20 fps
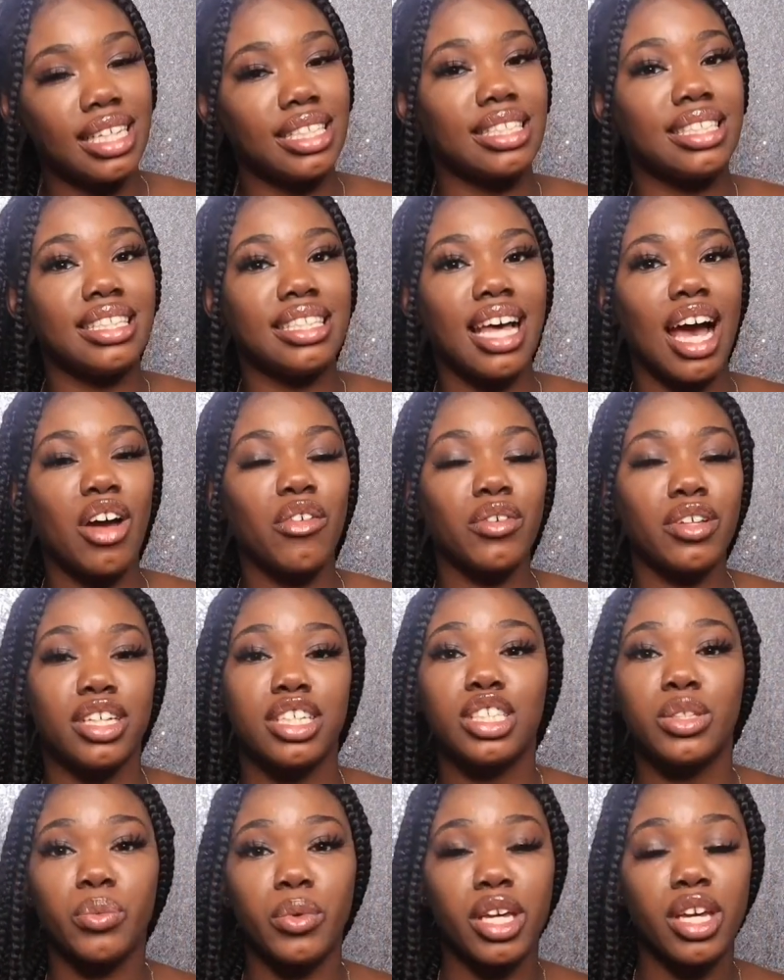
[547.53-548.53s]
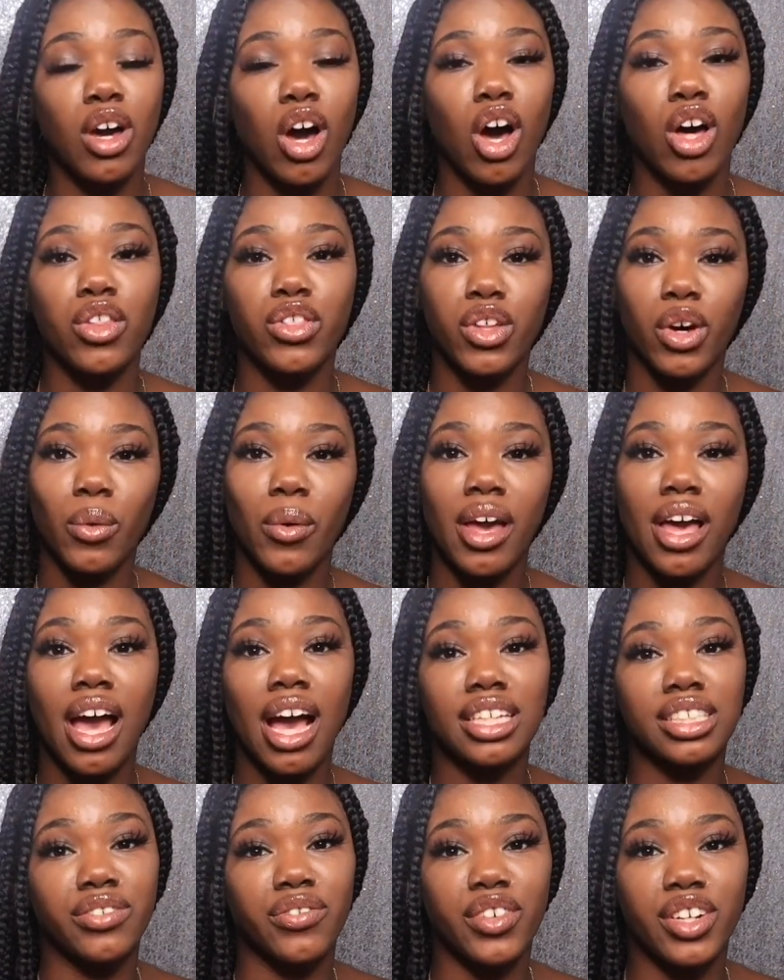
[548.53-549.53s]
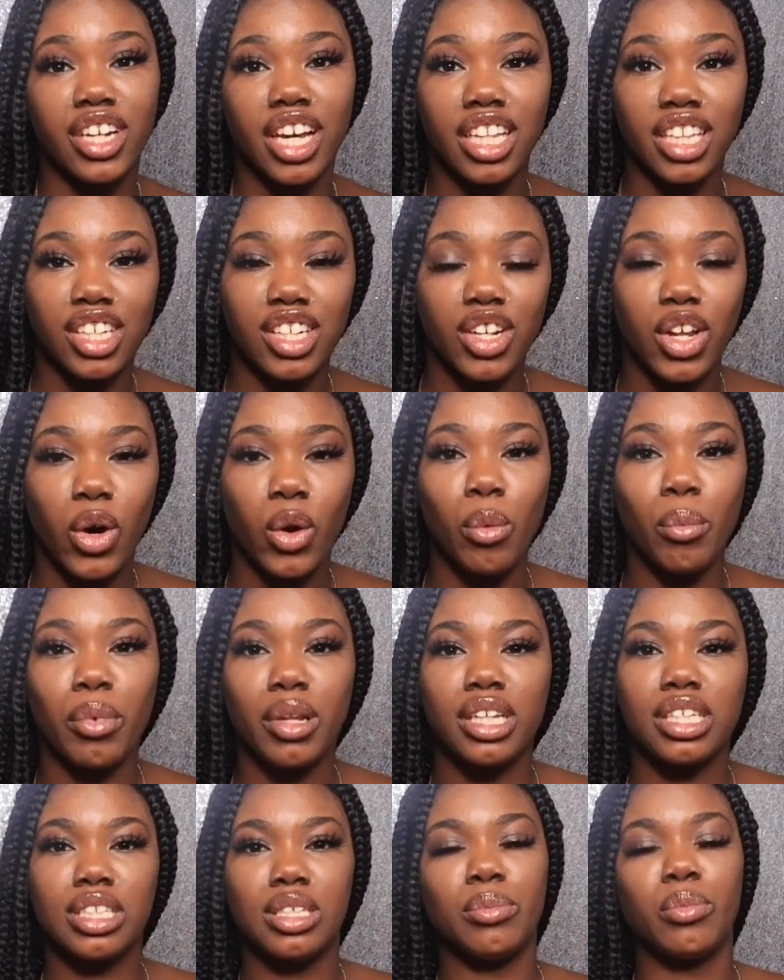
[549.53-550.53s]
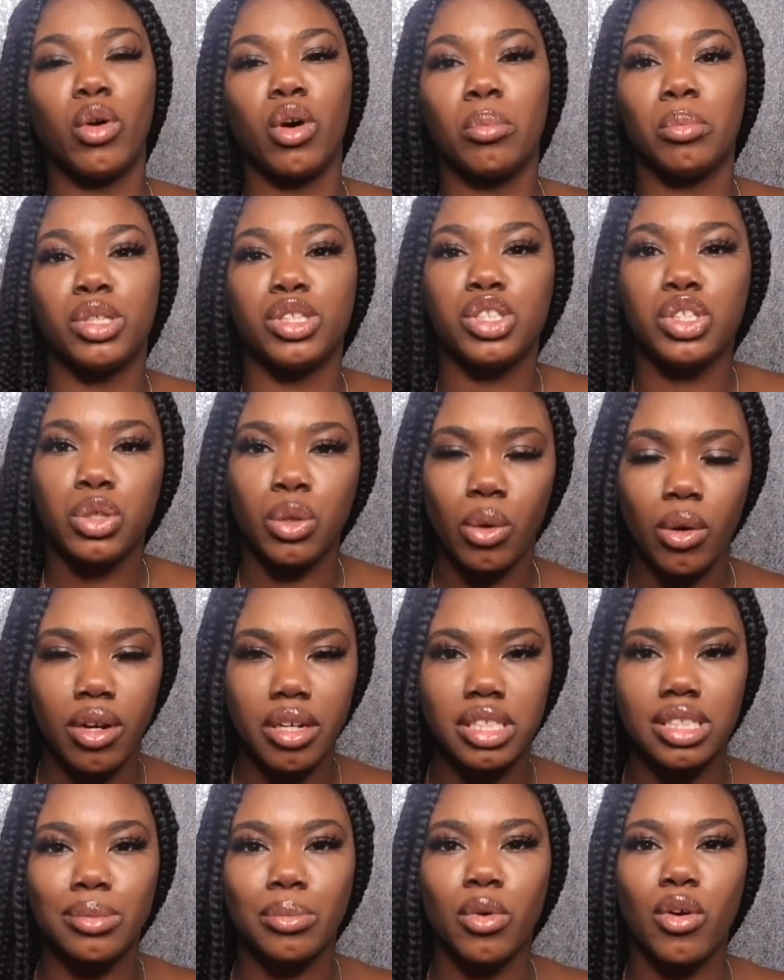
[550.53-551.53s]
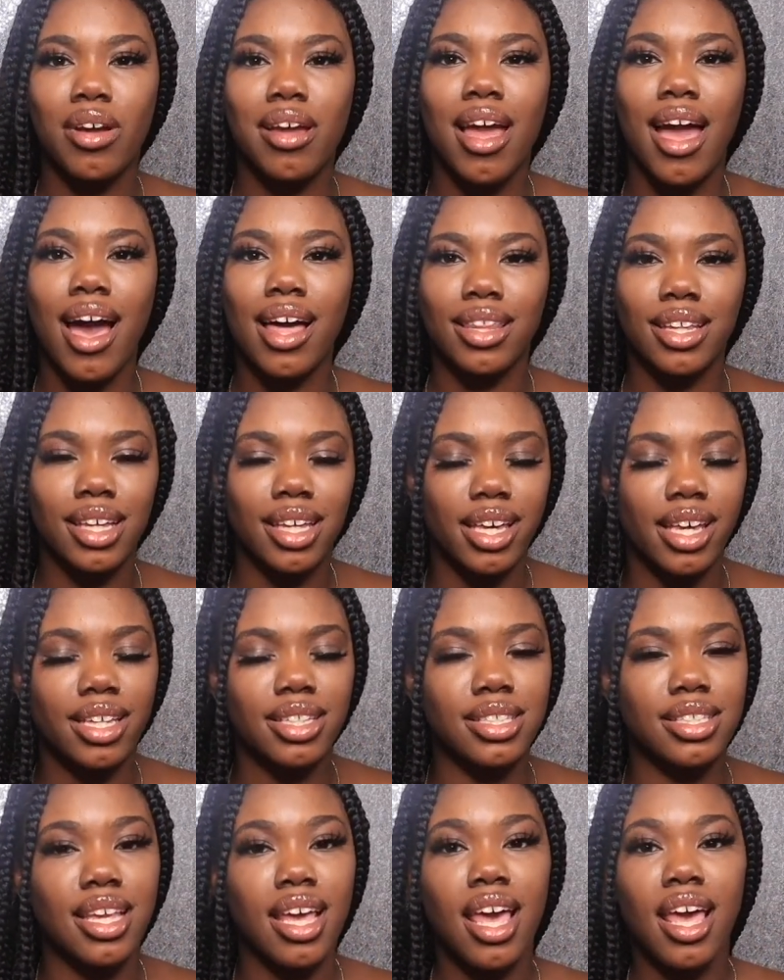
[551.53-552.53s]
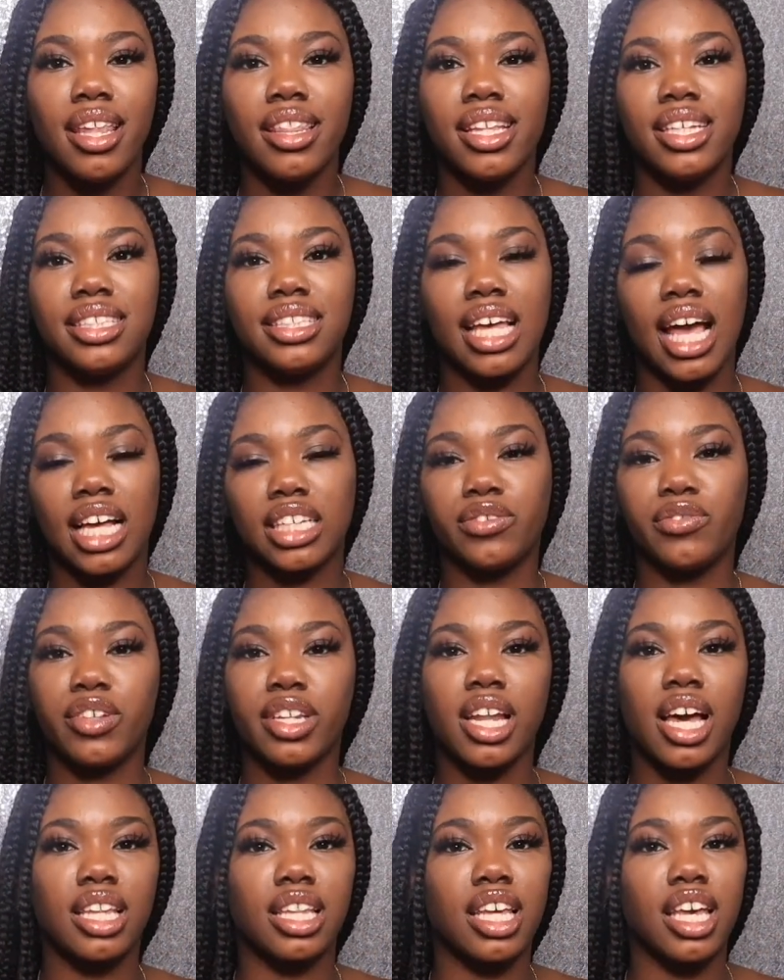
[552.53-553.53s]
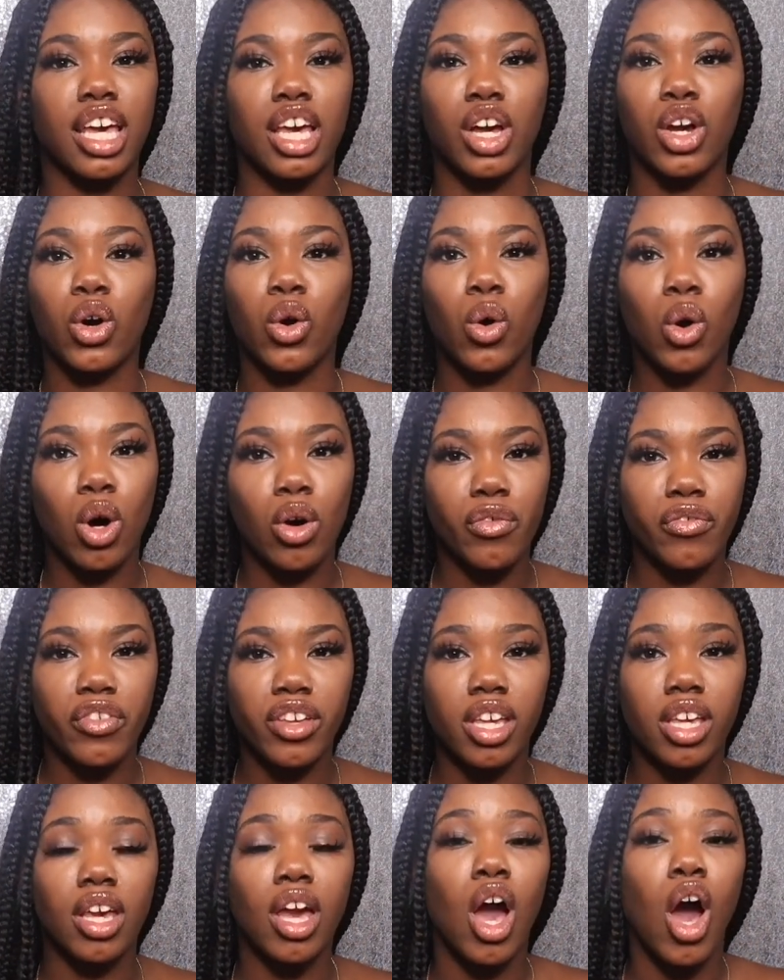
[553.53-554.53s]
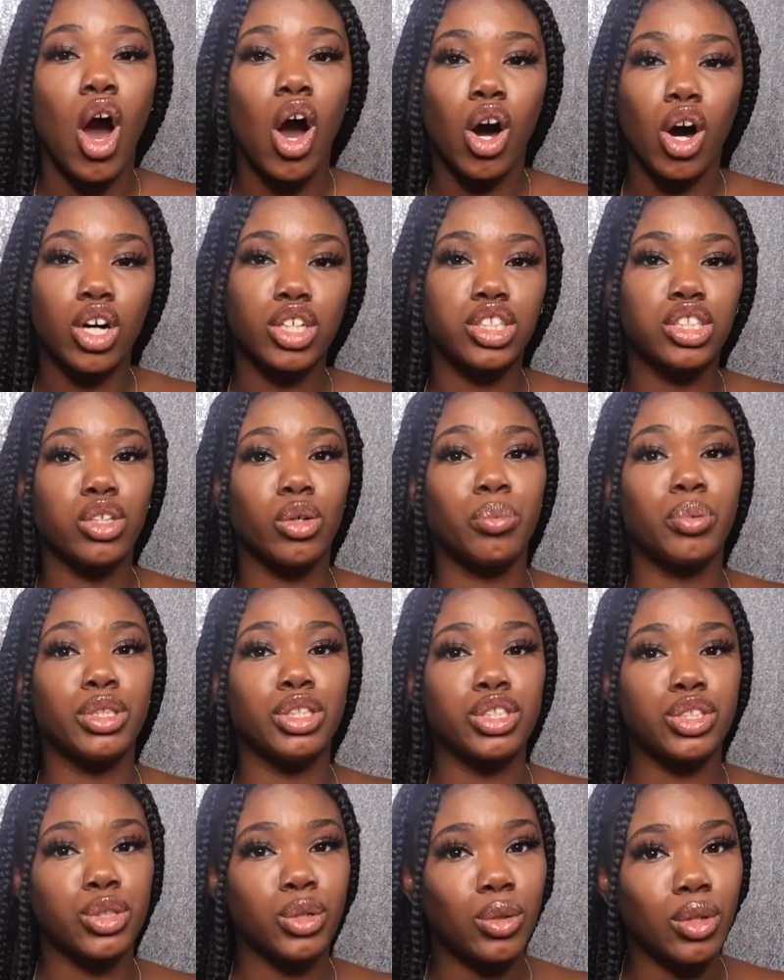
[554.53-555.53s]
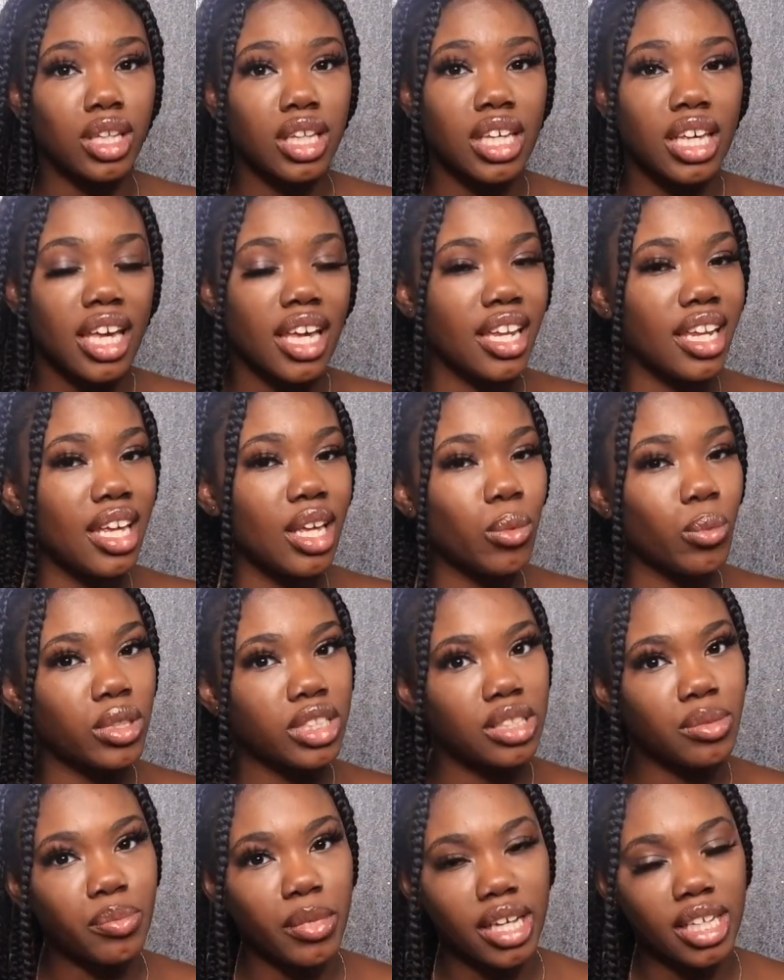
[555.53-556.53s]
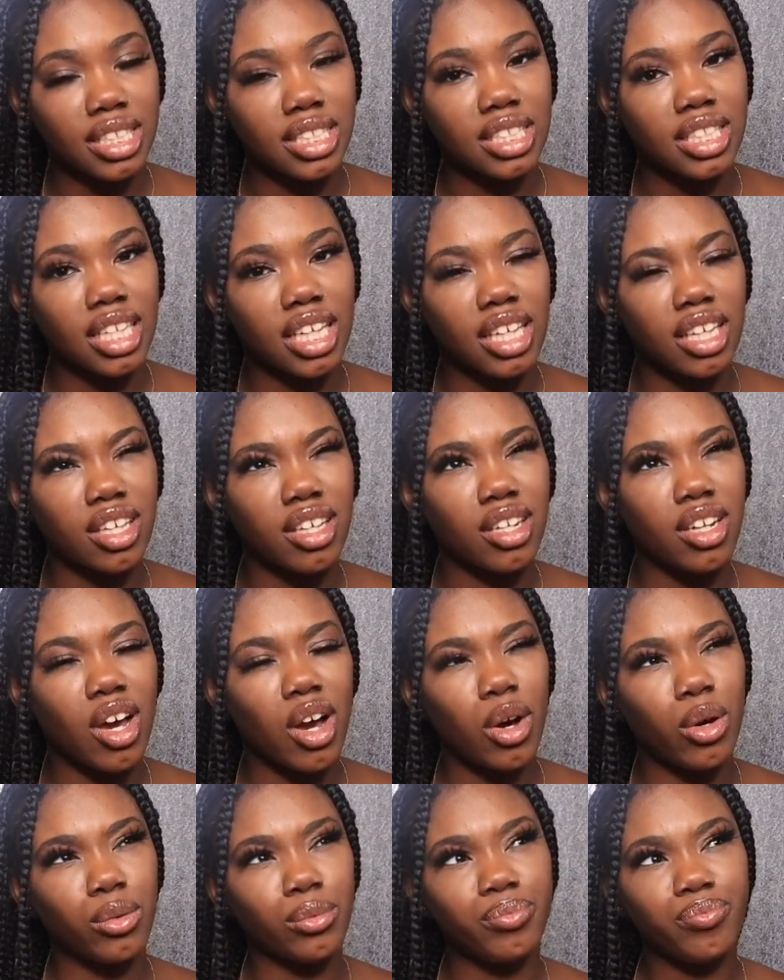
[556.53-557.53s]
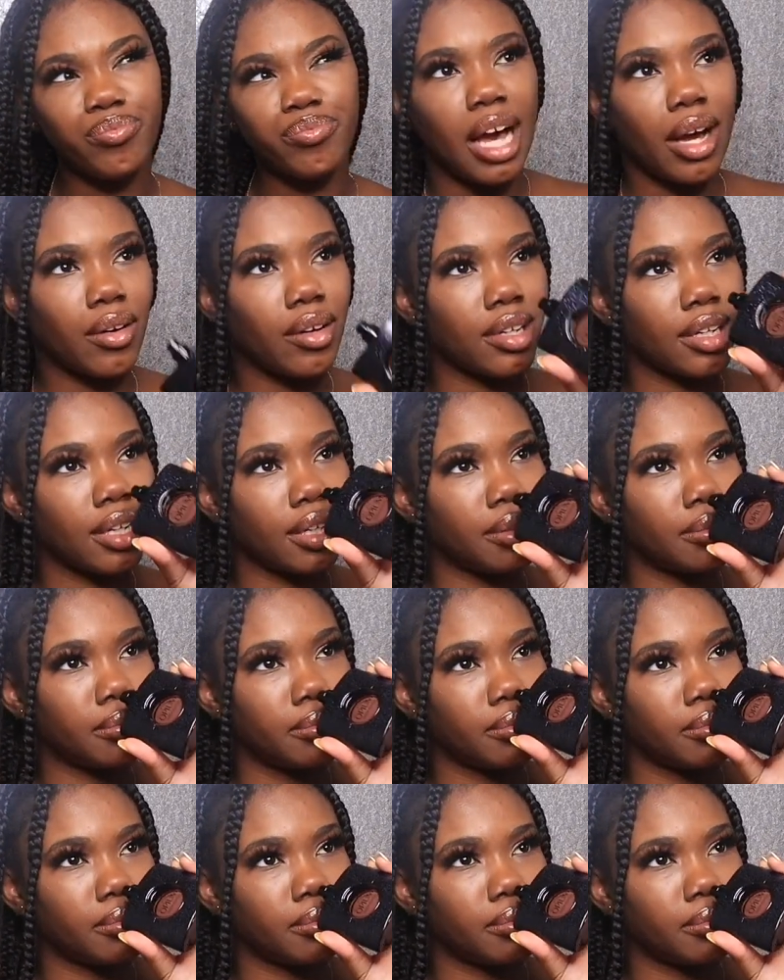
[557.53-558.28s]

not really sweet, although it has a vanilla note, but it's more mature, it's more elegant. This has vanilla and coffee. Also patchouli in it, which makes it, you know, how can I,